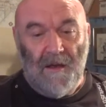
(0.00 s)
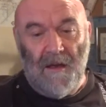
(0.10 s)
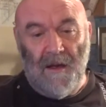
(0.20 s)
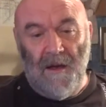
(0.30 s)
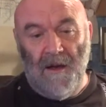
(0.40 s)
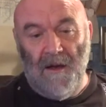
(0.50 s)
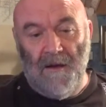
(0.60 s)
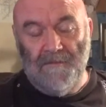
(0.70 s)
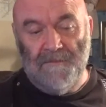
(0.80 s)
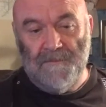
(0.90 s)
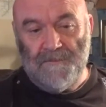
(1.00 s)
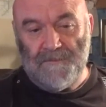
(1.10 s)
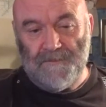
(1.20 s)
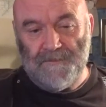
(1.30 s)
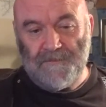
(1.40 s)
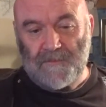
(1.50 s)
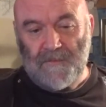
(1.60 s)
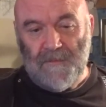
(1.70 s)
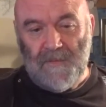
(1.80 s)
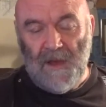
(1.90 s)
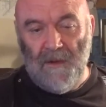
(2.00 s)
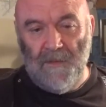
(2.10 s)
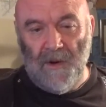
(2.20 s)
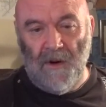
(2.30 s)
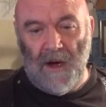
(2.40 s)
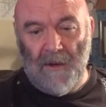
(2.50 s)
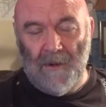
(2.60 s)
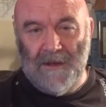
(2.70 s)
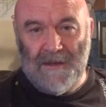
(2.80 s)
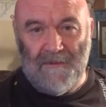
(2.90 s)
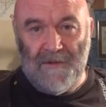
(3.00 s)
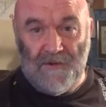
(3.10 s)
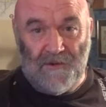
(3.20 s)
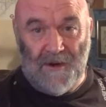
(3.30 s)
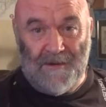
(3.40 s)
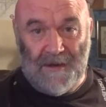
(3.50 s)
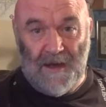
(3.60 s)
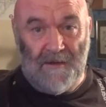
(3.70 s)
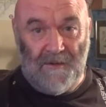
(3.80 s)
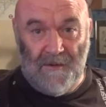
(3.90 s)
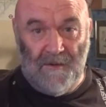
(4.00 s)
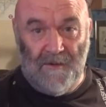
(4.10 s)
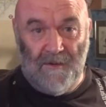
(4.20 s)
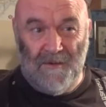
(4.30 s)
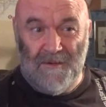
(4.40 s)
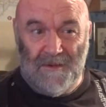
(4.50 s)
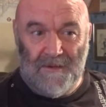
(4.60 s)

But I will endeavour to try to get to